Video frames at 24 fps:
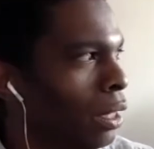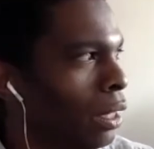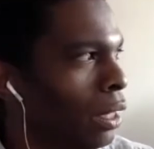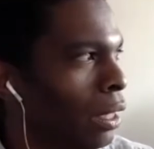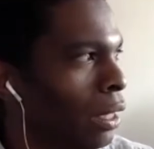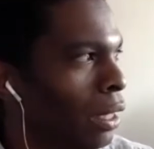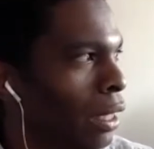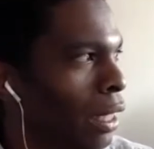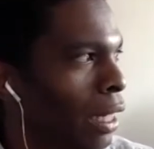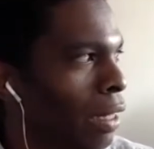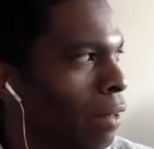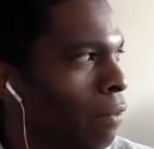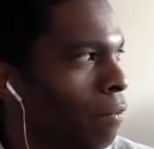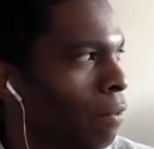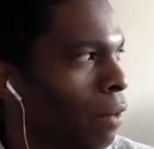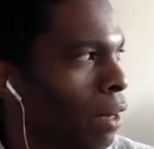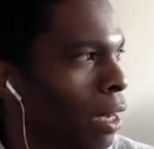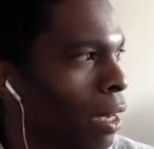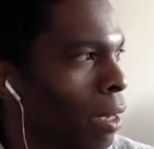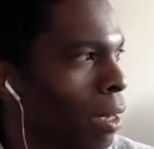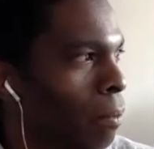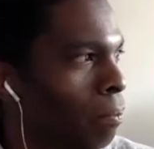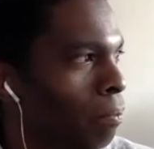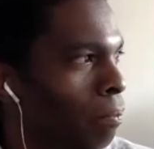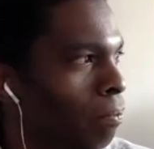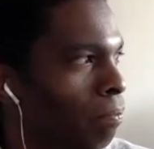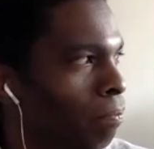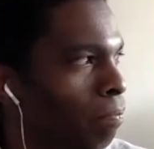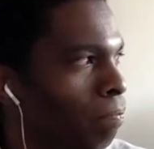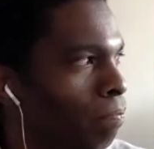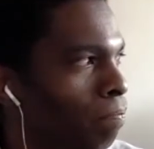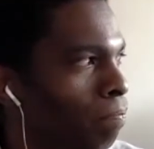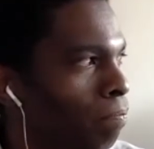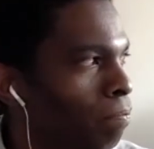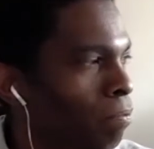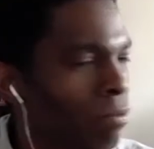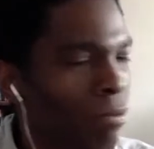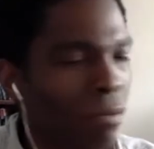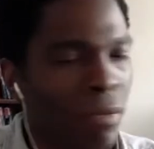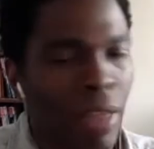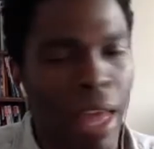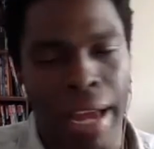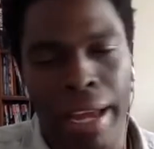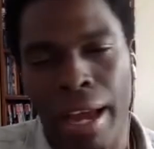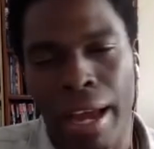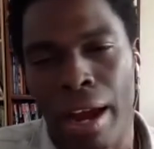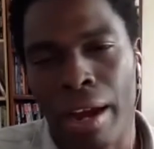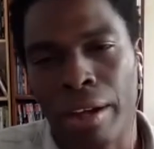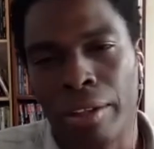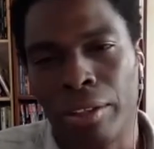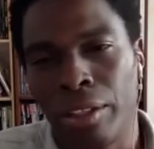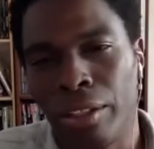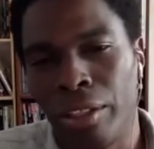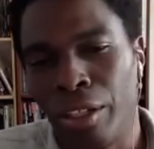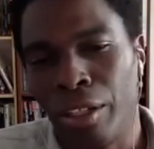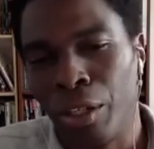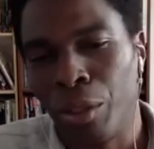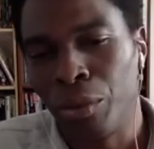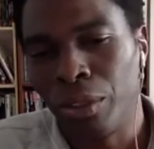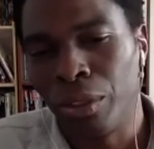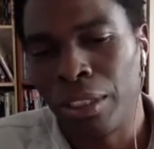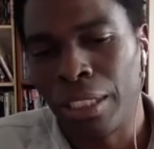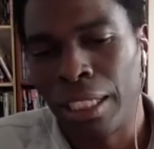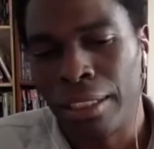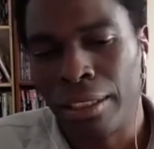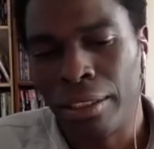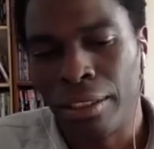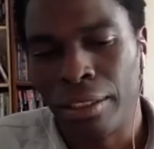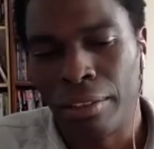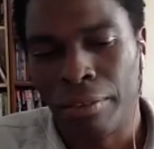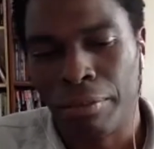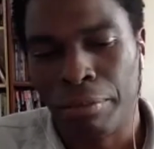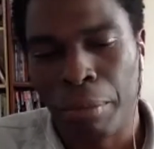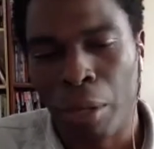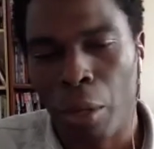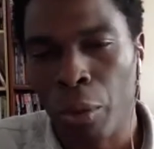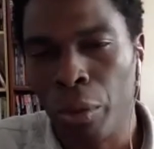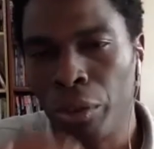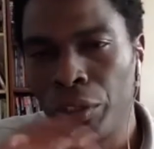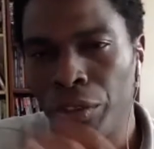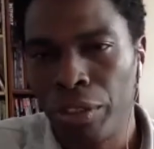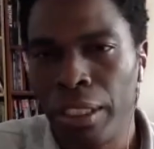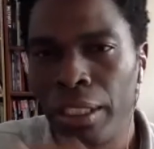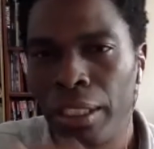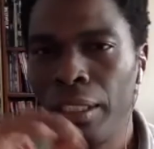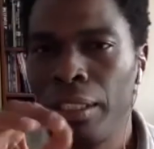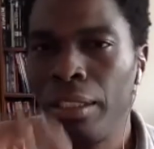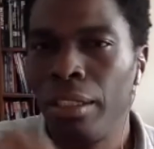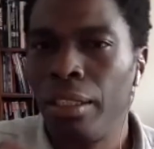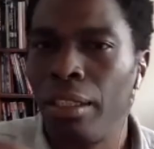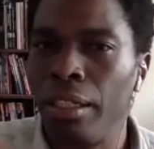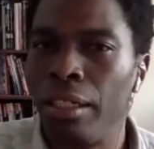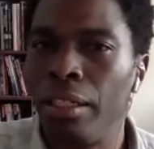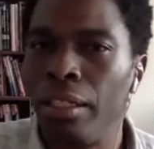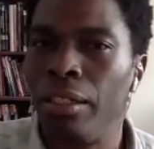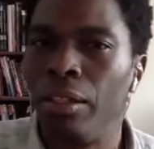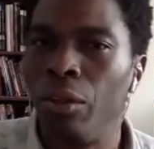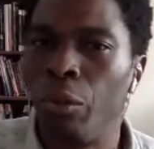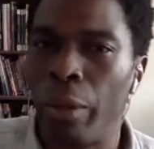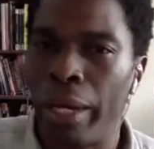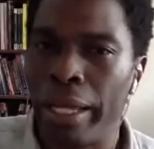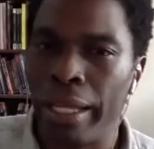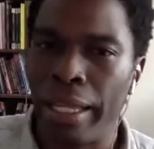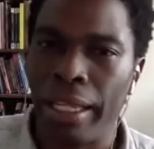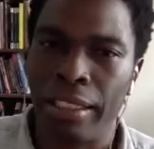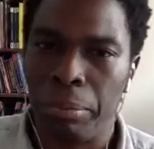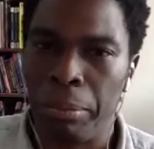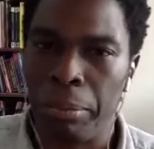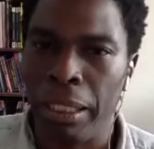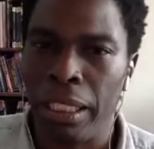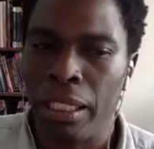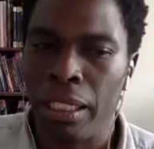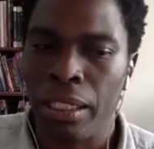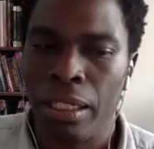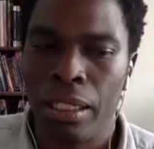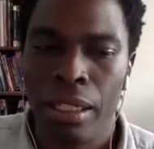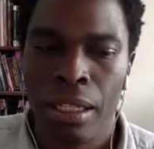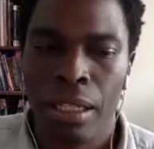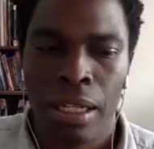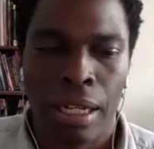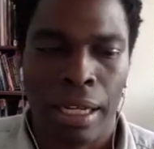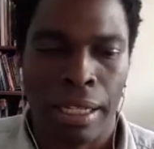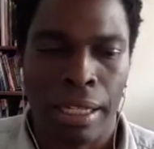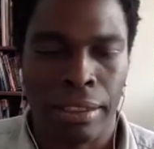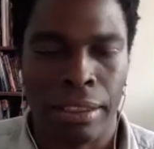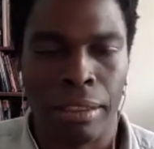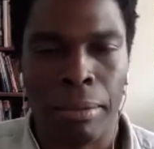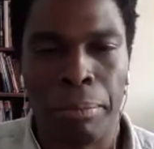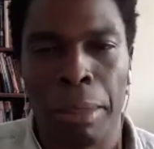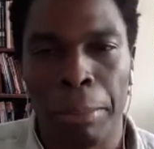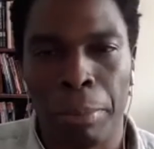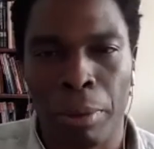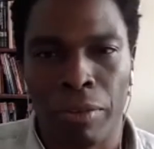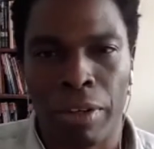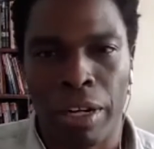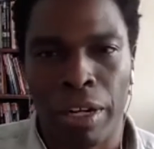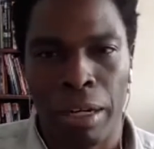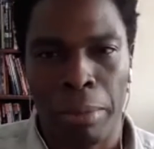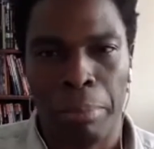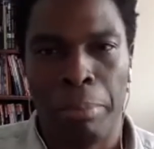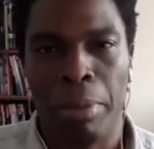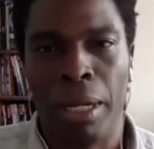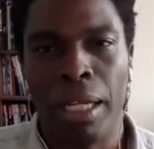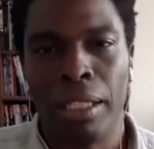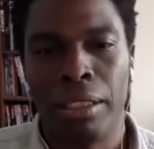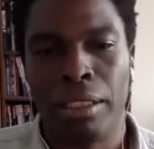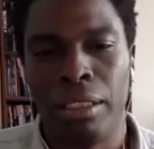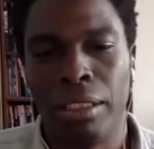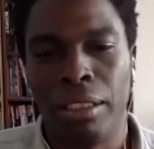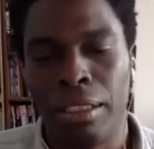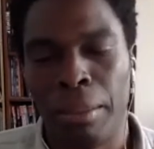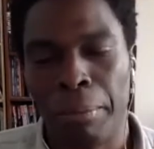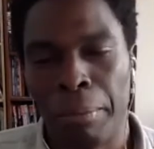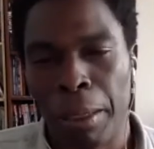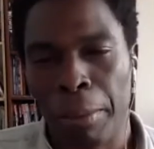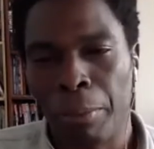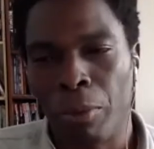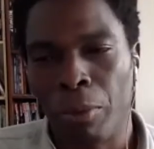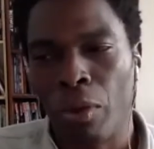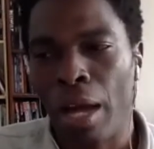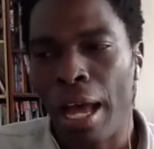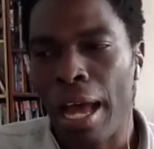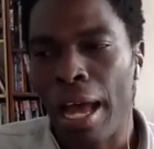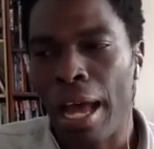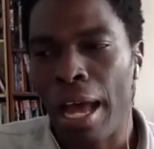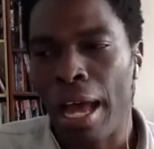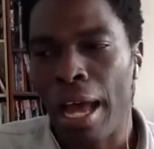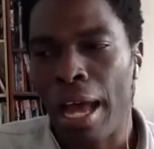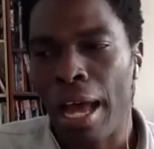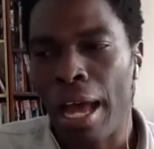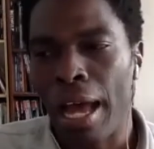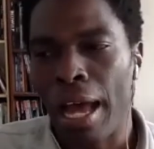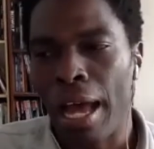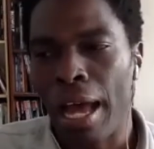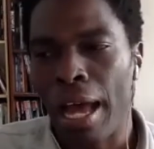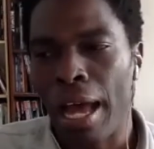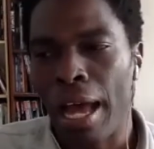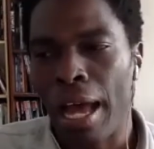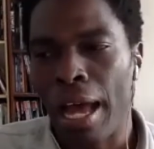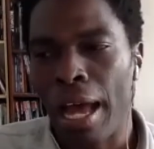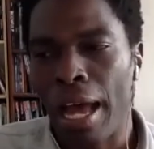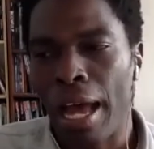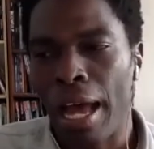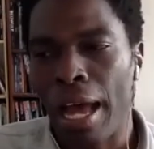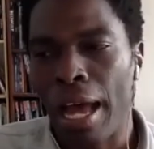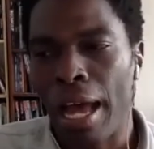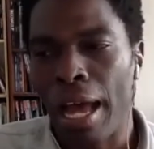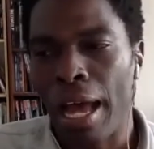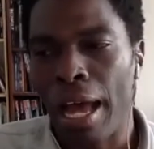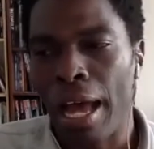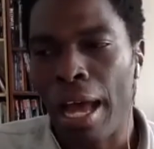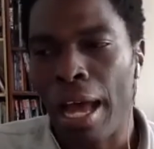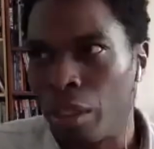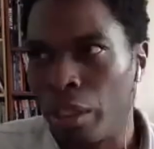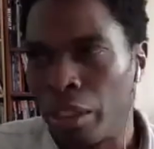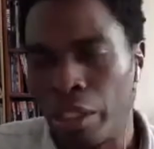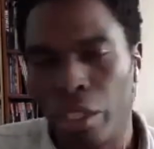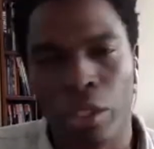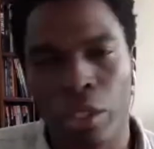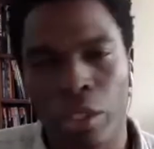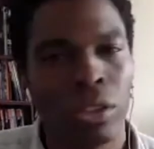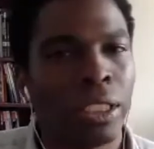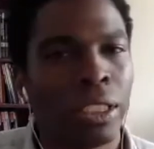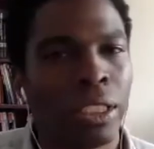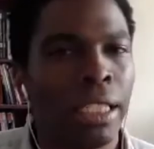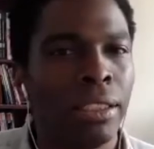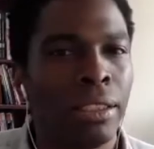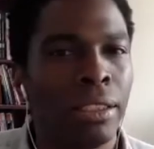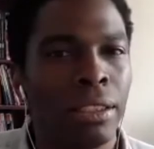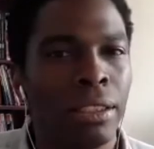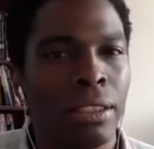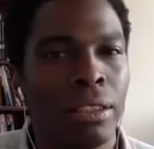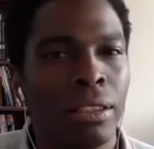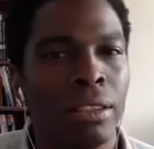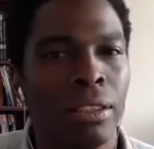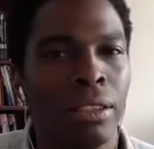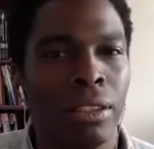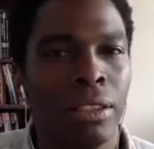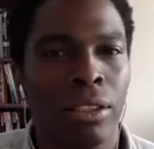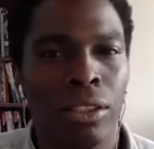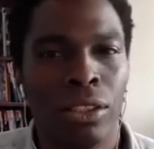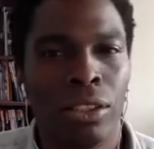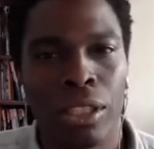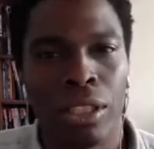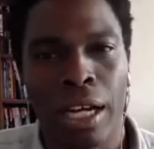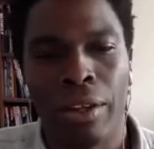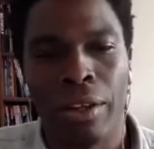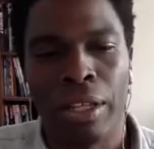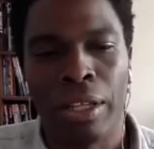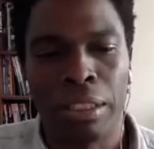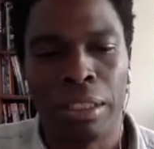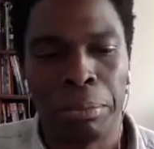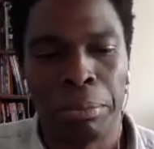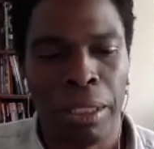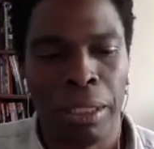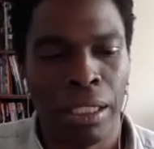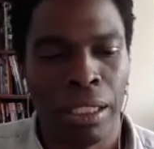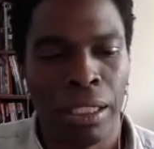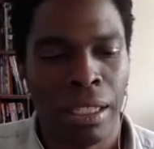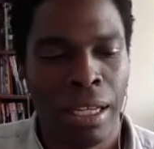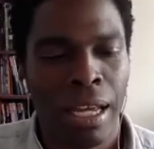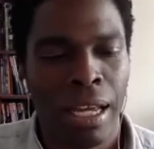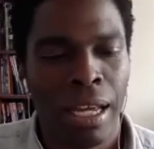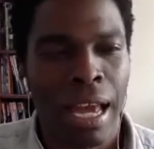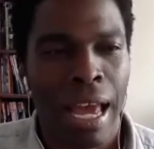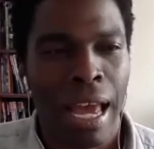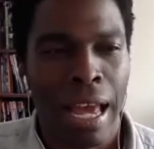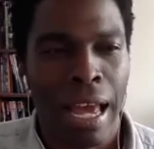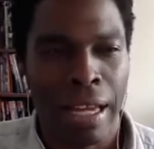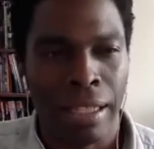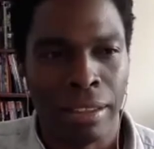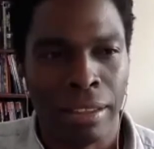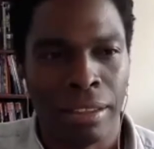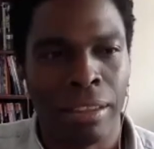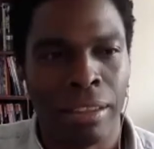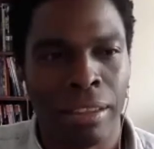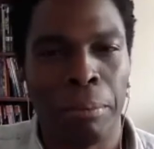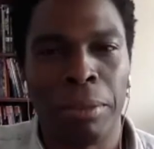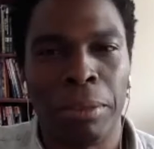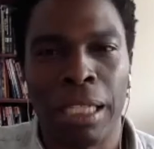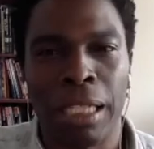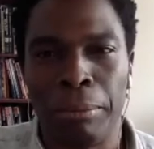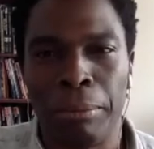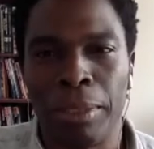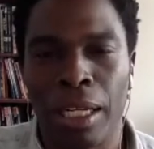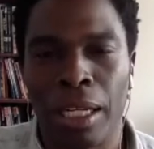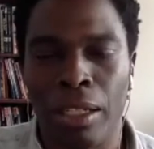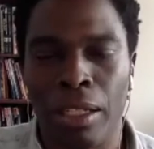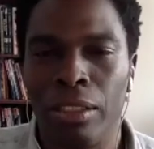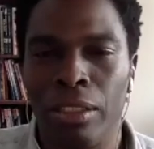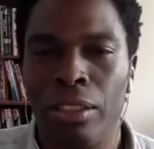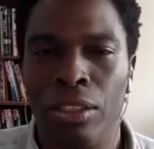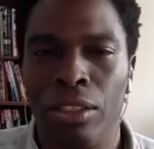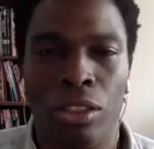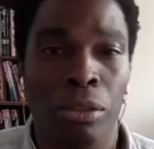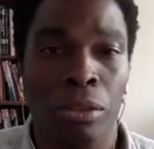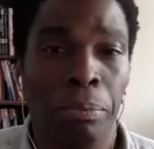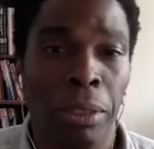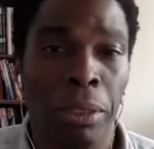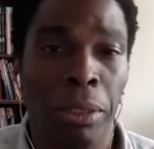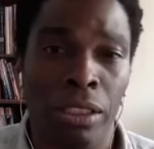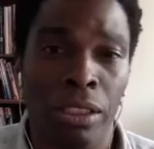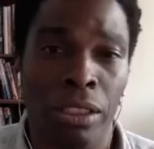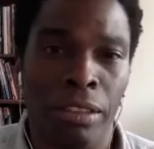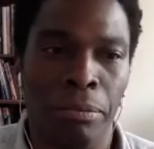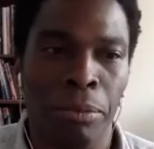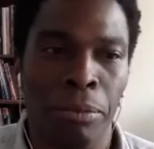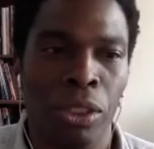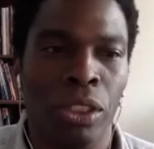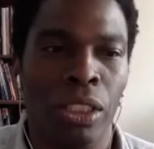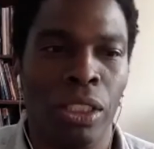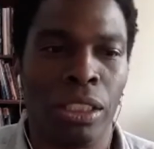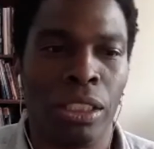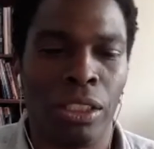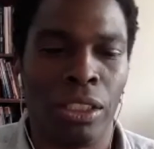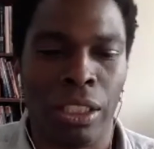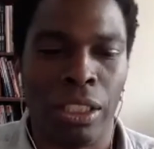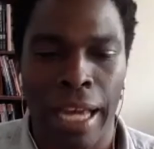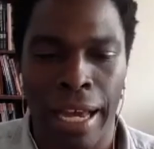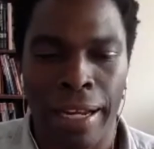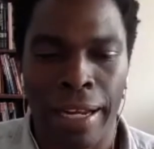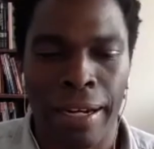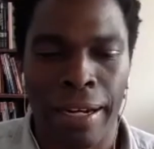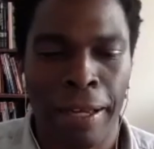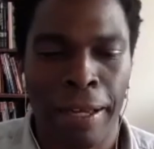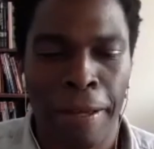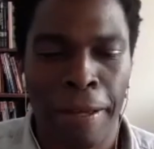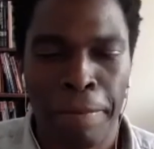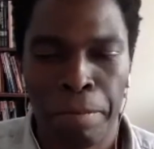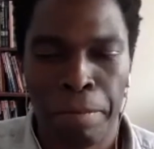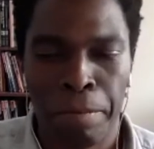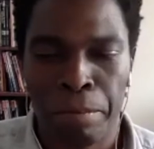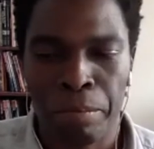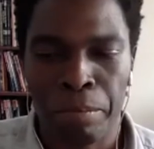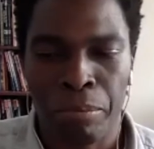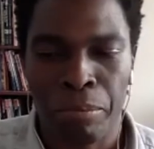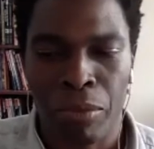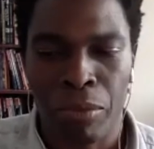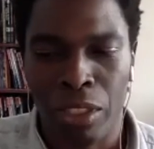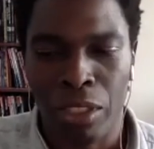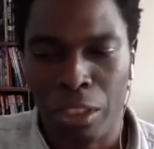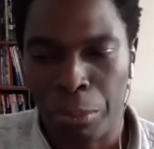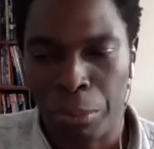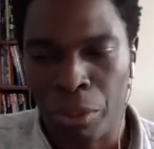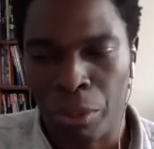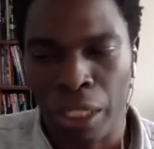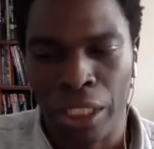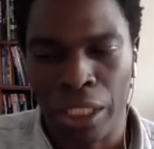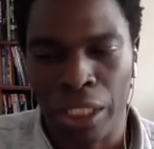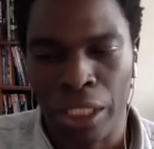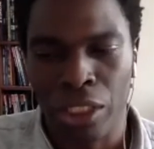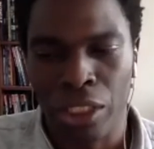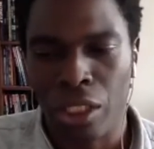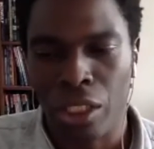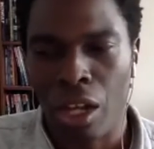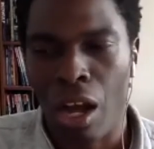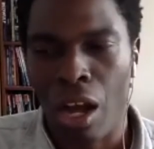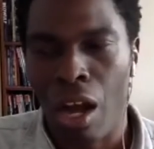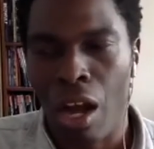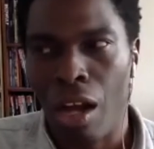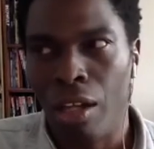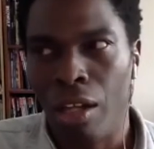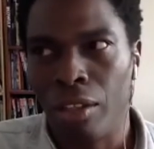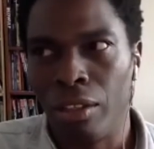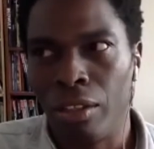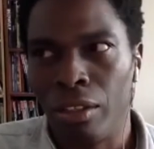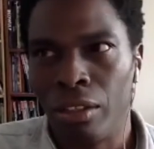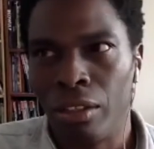give that character their own sense of poetry in the way they speak. Like some people are very blunt and some people have a more lyrical sense to how they speak. And sometimes I'll listen to pieces of music to get inspiration on